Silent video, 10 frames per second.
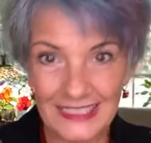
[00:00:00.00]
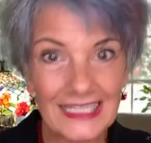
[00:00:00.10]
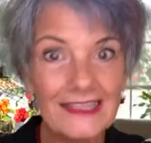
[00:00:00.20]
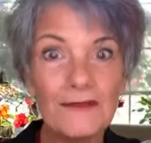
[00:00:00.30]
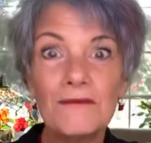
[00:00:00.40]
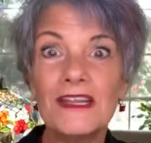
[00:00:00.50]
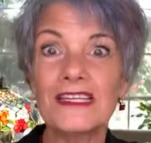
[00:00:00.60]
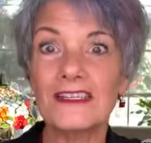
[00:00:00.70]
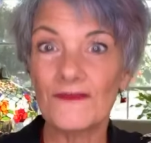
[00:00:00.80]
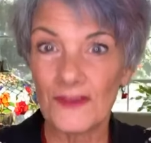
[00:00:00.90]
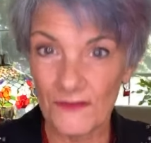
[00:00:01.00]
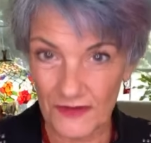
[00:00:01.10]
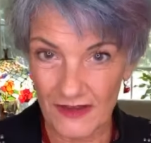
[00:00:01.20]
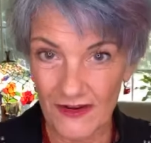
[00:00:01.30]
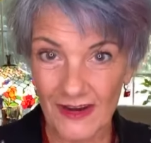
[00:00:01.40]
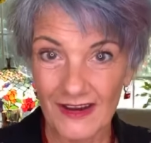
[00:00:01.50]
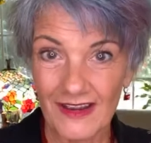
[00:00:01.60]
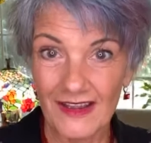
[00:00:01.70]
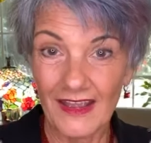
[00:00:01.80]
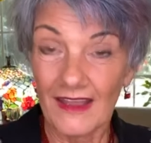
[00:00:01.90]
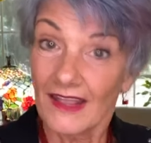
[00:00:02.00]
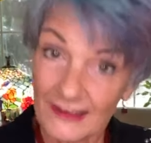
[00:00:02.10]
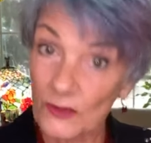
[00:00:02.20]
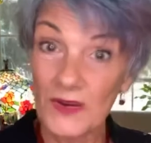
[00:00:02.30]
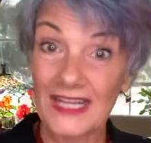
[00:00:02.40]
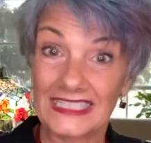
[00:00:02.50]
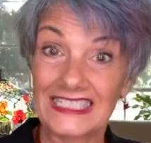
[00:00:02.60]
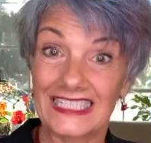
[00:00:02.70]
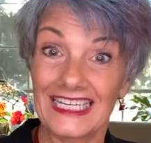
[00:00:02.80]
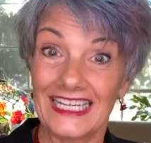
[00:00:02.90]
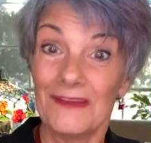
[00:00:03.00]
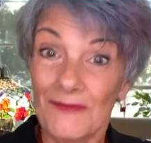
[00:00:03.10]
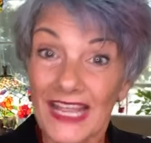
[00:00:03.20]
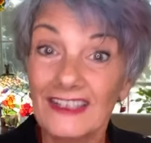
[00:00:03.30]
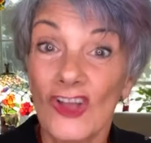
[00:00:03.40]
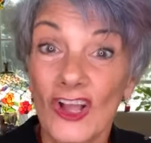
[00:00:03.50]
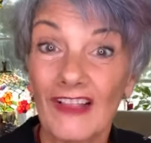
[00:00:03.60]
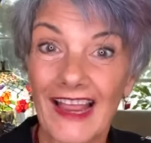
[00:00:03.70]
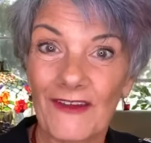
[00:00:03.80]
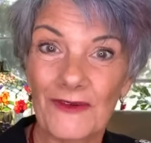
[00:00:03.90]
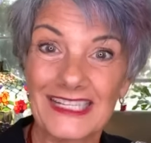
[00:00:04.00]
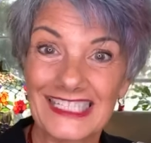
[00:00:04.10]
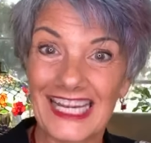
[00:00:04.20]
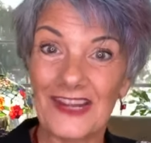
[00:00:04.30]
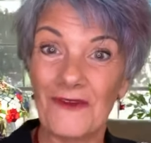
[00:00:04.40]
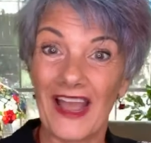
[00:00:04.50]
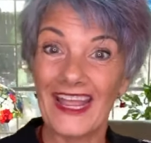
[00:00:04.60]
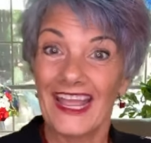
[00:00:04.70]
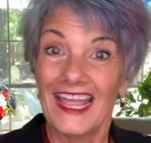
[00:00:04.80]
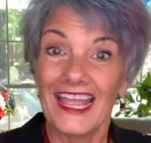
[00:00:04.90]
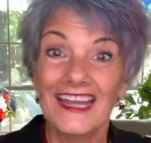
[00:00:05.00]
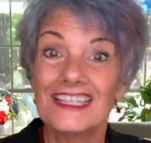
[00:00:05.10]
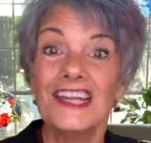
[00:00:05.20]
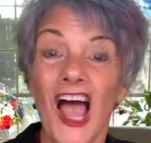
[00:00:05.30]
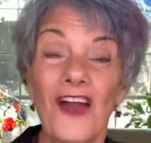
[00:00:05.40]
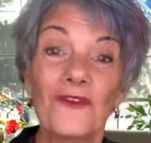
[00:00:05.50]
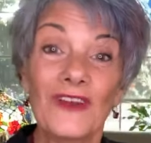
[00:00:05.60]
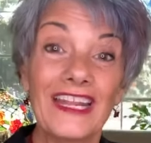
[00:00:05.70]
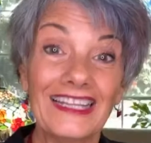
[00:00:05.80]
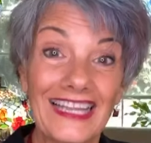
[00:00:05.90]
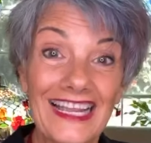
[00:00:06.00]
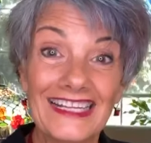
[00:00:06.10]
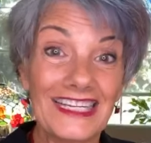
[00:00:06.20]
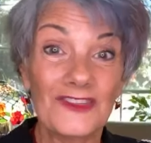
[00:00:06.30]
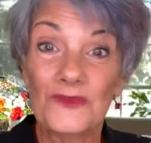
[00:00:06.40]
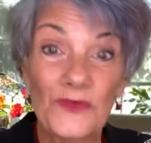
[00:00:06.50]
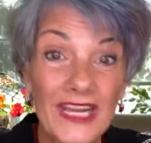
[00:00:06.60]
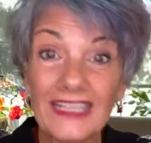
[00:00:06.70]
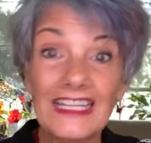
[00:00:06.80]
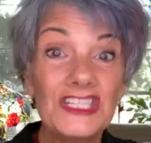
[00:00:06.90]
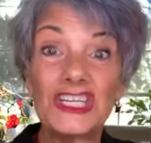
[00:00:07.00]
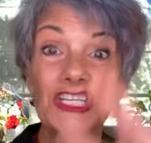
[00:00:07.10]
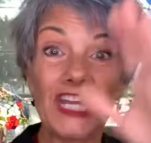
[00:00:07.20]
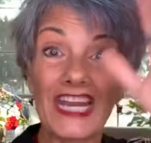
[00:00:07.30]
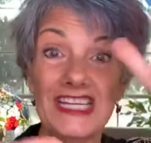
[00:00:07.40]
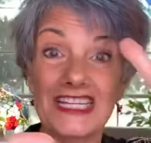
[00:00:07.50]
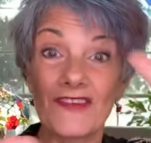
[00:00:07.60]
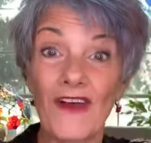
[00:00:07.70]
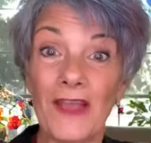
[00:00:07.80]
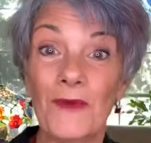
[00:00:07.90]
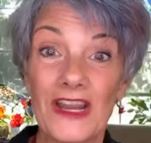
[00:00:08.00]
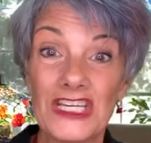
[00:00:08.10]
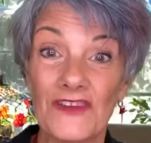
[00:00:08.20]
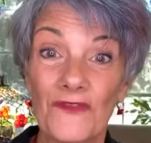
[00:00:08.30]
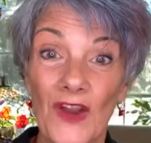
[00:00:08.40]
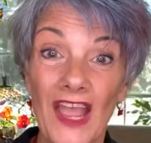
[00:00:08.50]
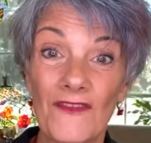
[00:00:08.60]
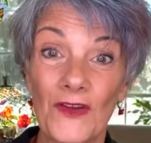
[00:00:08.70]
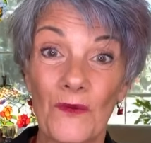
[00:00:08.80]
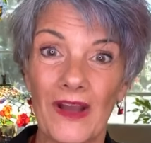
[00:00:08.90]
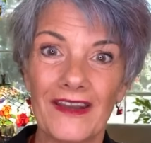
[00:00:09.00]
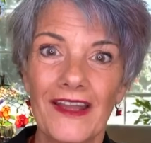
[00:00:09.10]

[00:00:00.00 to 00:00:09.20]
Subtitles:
in the midst of the fear, it's a risk. It may look like a risk anyway. It's not really, because it's really just changing the vibration for everyone.